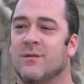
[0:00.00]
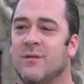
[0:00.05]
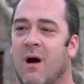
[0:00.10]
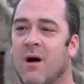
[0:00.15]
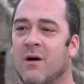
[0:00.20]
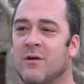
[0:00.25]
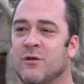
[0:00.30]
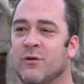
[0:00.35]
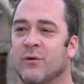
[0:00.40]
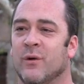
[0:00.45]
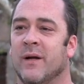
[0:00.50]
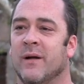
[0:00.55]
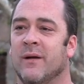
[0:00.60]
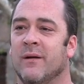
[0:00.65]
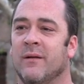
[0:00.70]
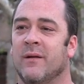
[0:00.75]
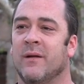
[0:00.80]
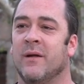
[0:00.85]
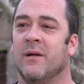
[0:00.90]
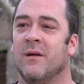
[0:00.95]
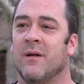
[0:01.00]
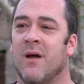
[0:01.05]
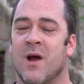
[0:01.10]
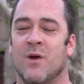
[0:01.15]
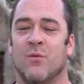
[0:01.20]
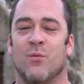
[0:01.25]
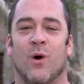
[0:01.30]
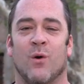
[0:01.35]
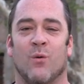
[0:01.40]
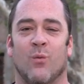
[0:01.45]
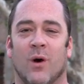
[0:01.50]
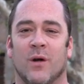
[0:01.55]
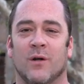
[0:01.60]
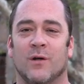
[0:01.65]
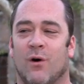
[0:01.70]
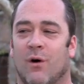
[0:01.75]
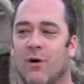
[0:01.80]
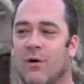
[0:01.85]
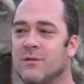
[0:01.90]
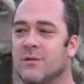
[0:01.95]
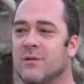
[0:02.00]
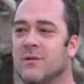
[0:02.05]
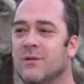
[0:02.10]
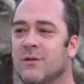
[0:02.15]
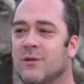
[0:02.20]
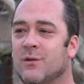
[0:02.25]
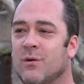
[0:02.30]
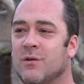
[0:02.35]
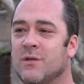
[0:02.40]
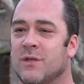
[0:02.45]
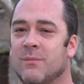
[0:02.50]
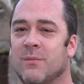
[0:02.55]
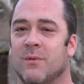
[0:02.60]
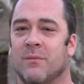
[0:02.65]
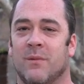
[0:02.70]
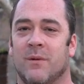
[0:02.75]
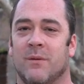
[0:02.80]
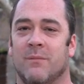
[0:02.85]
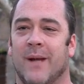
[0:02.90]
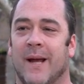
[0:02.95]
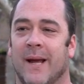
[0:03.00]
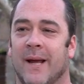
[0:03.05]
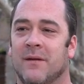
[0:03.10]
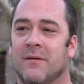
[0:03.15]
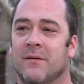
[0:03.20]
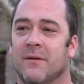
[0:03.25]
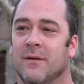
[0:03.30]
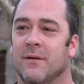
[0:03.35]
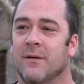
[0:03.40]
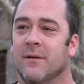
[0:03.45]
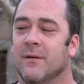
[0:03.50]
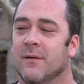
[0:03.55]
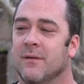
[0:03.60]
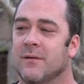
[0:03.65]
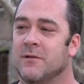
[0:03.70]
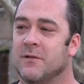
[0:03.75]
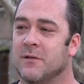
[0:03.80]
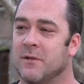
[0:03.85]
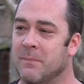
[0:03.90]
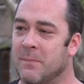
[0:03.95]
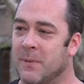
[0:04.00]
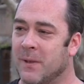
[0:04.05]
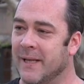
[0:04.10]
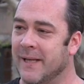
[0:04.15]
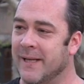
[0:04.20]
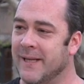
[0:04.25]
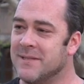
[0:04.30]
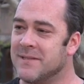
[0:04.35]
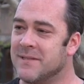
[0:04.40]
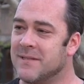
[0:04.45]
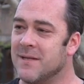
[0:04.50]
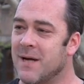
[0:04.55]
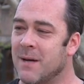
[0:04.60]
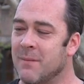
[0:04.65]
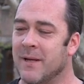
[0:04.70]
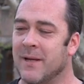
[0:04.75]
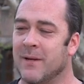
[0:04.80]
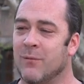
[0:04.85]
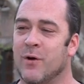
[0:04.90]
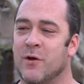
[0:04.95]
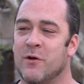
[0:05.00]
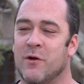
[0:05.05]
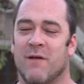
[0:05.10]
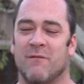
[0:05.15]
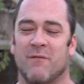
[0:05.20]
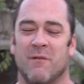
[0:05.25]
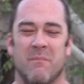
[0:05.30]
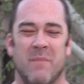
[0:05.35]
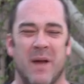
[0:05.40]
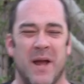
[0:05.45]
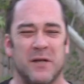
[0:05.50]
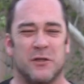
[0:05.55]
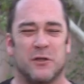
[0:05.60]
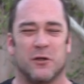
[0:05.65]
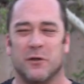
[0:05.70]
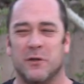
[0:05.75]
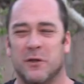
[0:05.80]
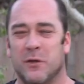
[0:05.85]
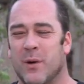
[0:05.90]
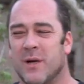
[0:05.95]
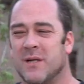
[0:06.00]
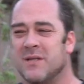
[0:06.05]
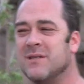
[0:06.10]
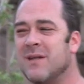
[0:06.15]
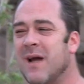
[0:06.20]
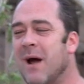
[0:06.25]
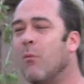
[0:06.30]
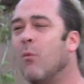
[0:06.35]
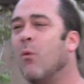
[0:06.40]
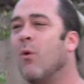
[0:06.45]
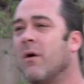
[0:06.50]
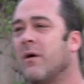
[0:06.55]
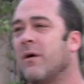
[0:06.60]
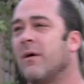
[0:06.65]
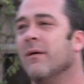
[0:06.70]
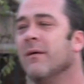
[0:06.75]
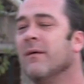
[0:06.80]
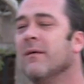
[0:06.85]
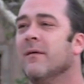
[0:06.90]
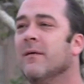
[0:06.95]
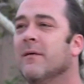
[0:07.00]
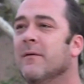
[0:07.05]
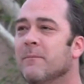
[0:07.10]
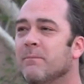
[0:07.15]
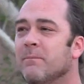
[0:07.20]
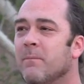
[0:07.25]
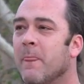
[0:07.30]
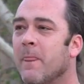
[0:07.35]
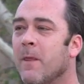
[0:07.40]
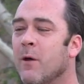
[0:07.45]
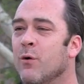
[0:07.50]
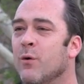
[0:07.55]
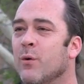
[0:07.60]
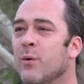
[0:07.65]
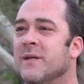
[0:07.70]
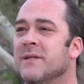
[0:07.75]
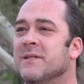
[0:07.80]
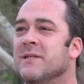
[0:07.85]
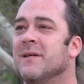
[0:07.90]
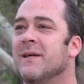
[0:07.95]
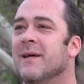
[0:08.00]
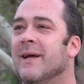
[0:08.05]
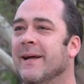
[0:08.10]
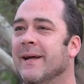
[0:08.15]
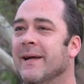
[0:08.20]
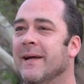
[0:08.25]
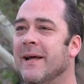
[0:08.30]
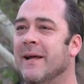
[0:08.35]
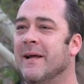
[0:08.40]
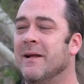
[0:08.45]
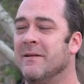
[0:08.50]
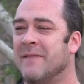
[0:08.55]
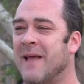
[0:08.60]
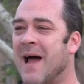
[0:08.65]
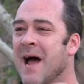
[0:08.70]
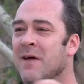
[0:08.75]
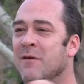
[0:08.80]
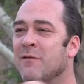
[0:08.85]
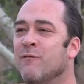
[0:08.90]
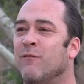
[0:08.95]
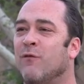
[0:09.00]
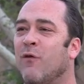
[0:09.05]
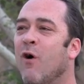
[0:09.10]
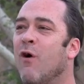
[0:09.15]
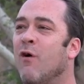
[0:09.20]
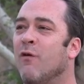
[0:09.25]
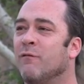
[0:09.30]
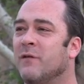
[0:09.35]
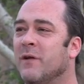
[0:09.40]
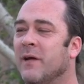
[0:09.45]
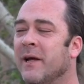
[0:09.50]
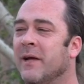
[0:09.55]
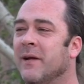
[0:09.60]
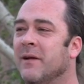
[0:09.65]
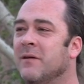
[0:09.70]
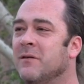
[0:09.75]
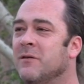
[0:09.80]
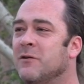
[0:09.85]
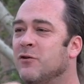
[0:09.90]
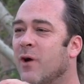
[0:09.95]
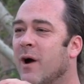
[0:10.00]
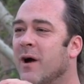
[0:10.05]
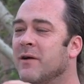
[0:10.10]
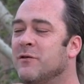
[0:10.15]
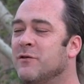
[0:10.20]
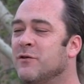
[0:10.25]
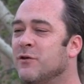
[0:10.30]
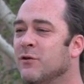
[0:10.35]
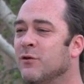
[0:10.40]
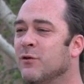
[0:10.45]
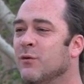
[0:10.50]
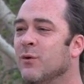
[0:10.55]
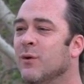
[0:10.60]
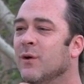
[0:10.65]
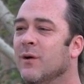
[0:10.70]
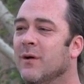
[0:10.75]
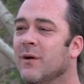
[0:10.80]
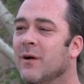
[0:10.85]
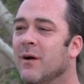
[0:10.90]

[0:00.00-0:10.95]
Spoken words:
doctoring the 911 calls that George Zimmerman made to the police. I mean, when you have a major U.S. network who is that involved in trying to